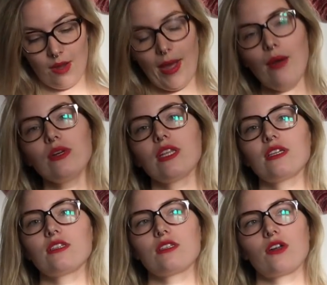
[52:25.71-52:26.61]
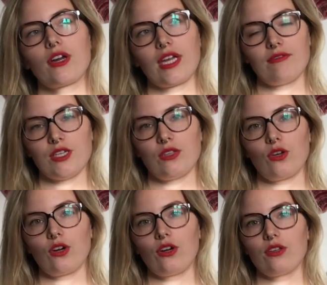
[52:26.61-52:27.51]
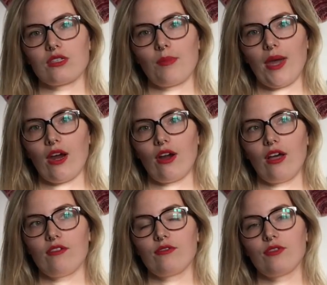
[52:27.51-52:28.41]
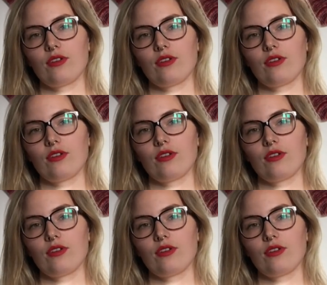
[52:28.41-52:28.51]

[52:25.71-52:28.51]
I would like to start gifting the girls a pair of